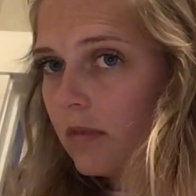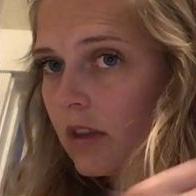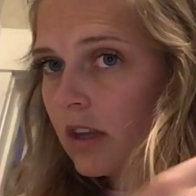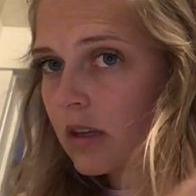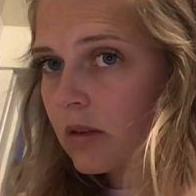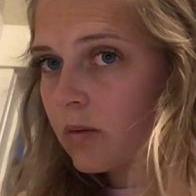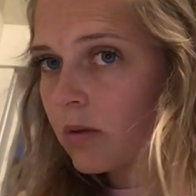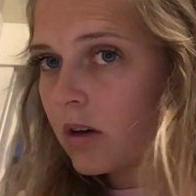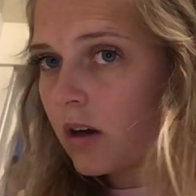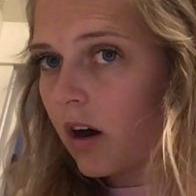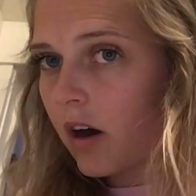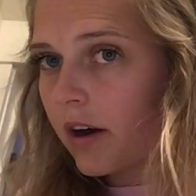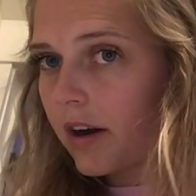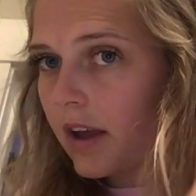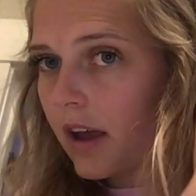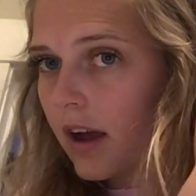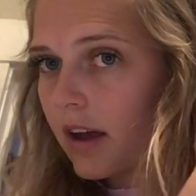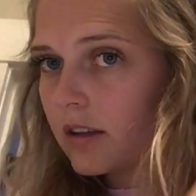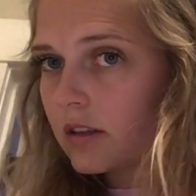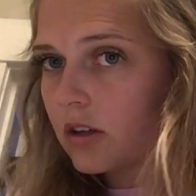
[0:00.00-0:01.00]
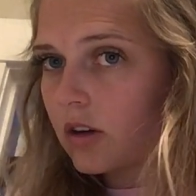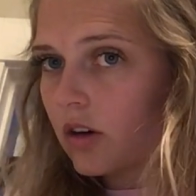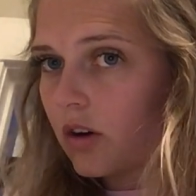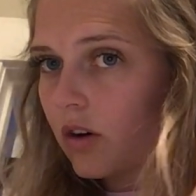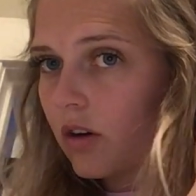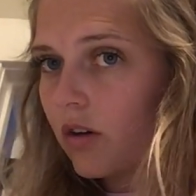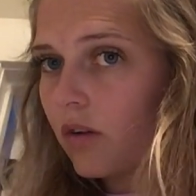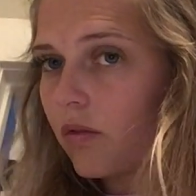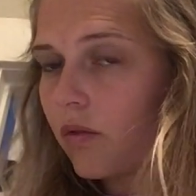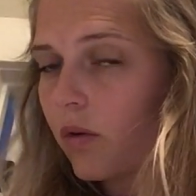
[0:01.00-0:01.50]
This one already has a
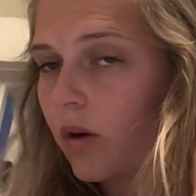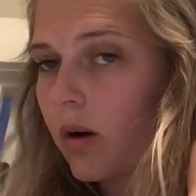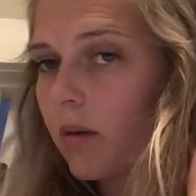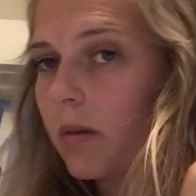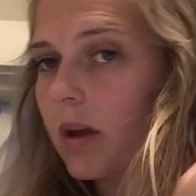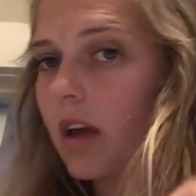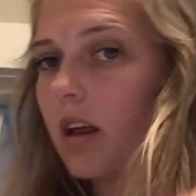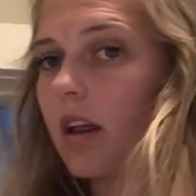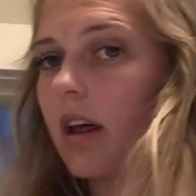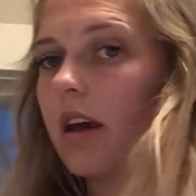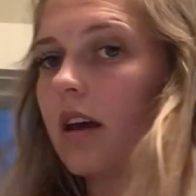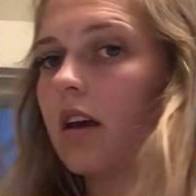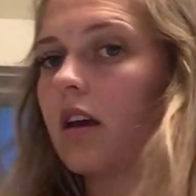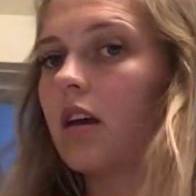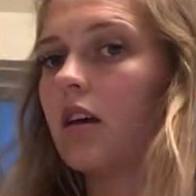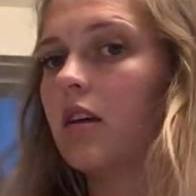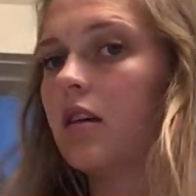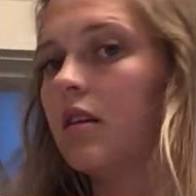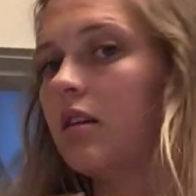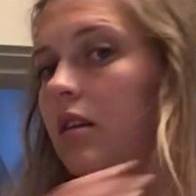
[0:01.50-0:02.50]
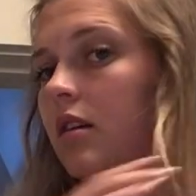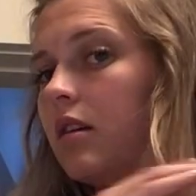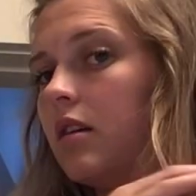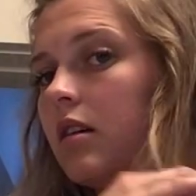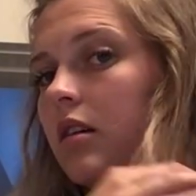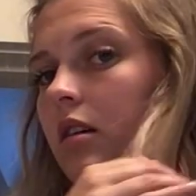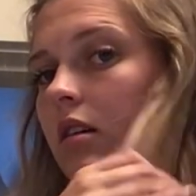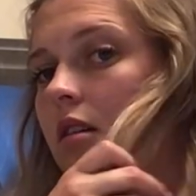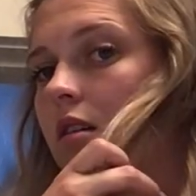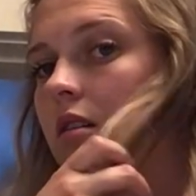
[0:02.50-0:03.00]
curl forming
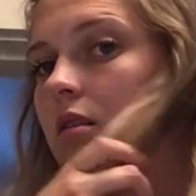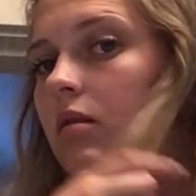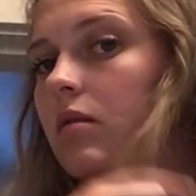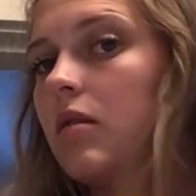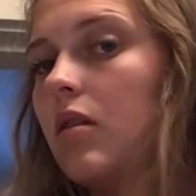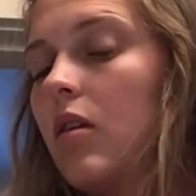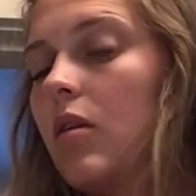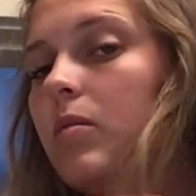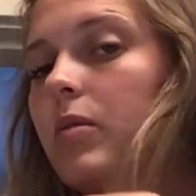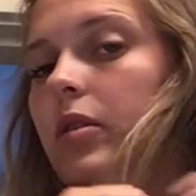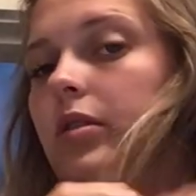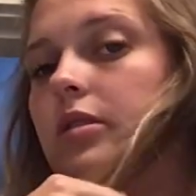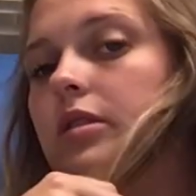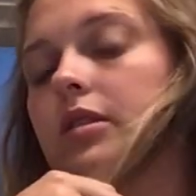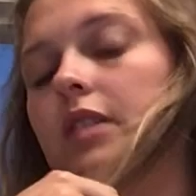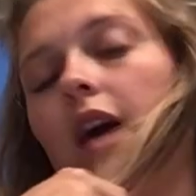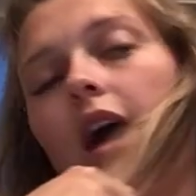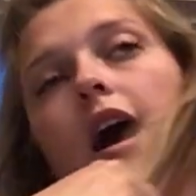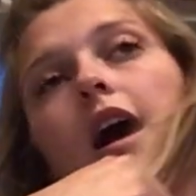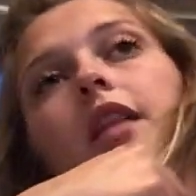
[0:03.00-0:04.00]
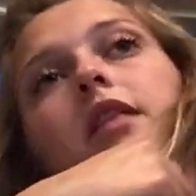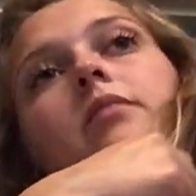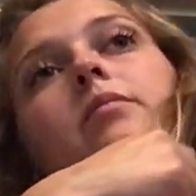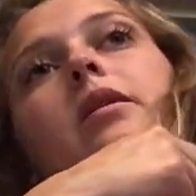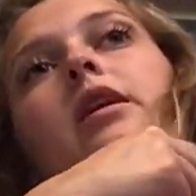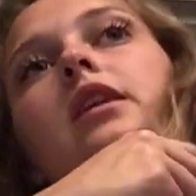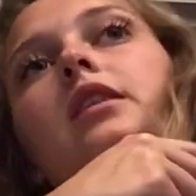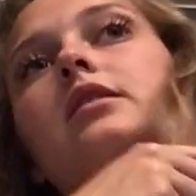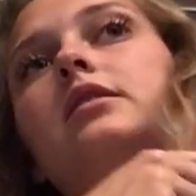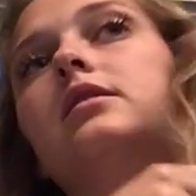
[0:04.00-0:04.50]
almost at the
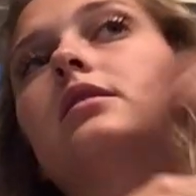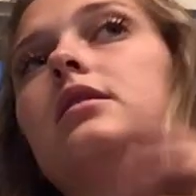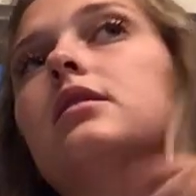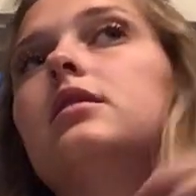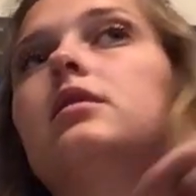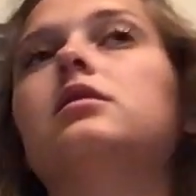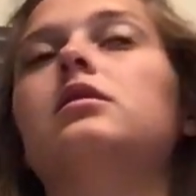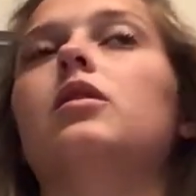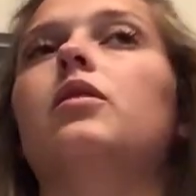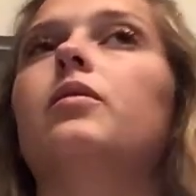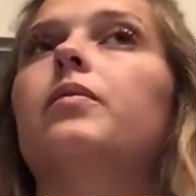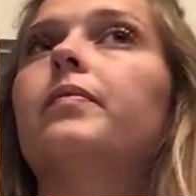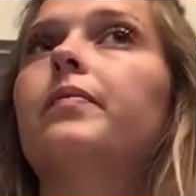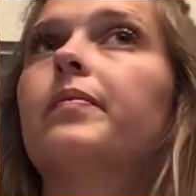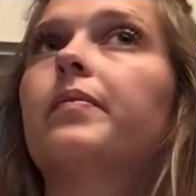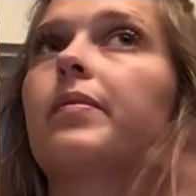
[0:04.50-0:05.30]
base. So